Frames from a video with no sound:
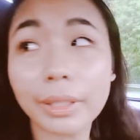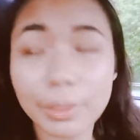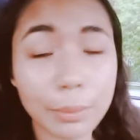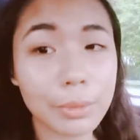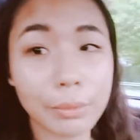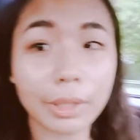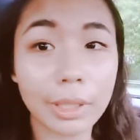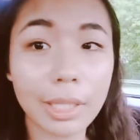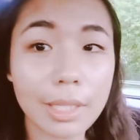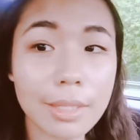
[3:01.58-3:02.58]
this was really
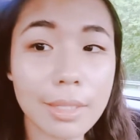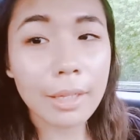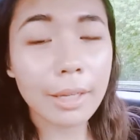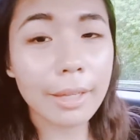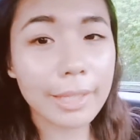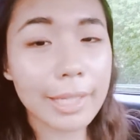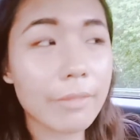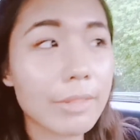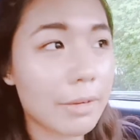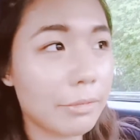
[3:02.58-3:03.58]
nice, and they
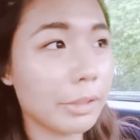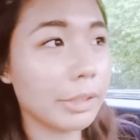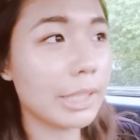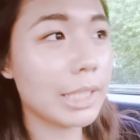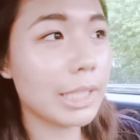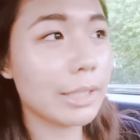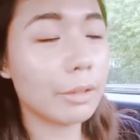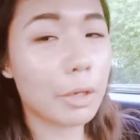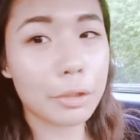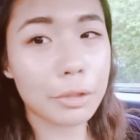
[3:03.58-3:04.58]
have definitely
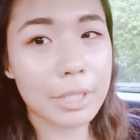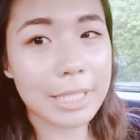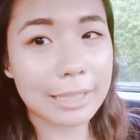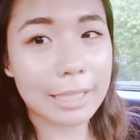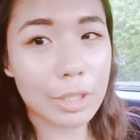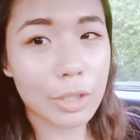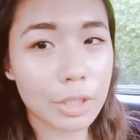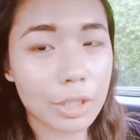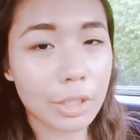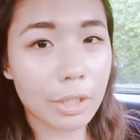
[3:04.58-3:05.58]
larger
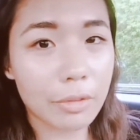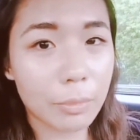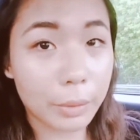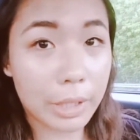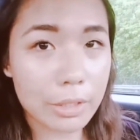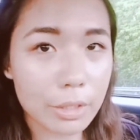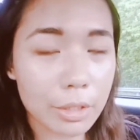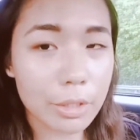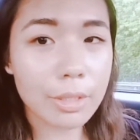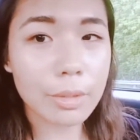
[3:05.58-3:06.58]
selection of
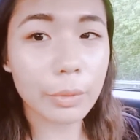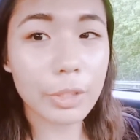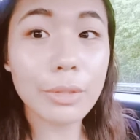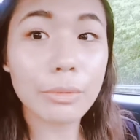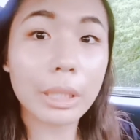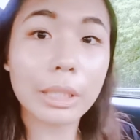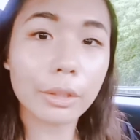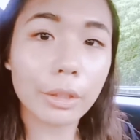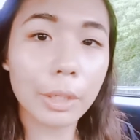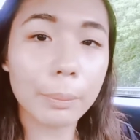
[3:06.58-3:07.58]
blazers, which is really
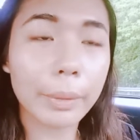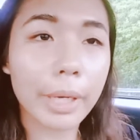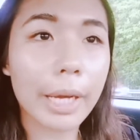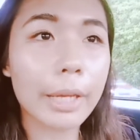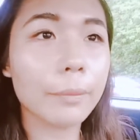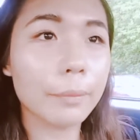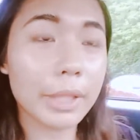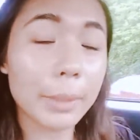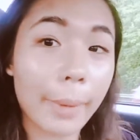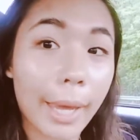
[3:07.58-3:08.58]
good but
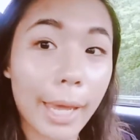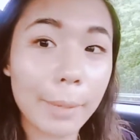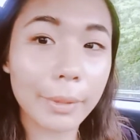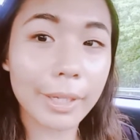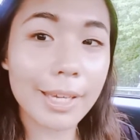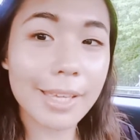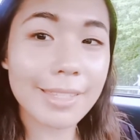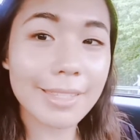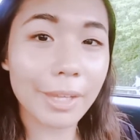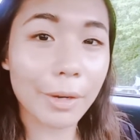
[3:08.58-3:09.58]
really bad
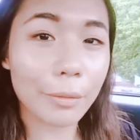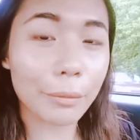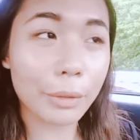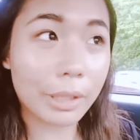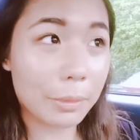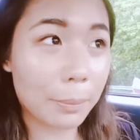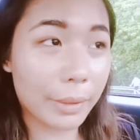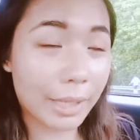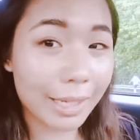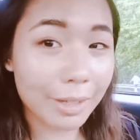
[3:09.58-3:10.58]
because they're really
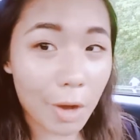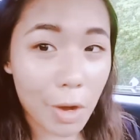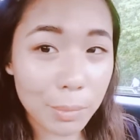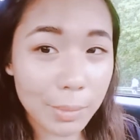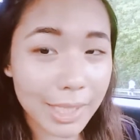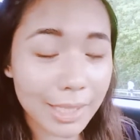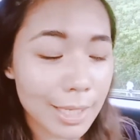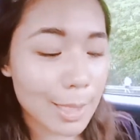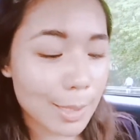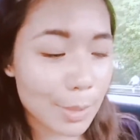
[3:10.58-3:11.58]
big on me,
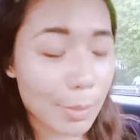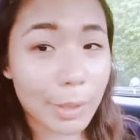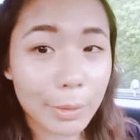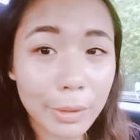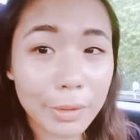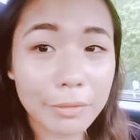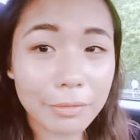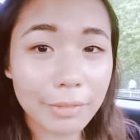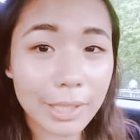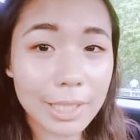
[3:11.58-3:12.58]
so I couldn't
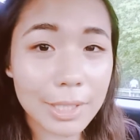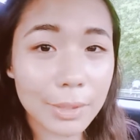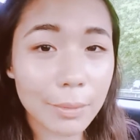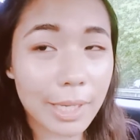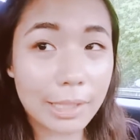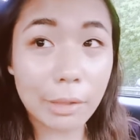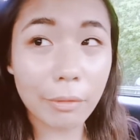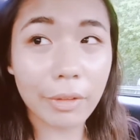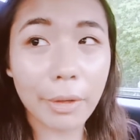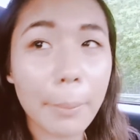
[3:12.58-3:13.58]
fit into any
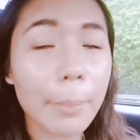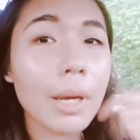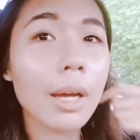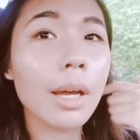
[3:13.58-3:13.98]
of them.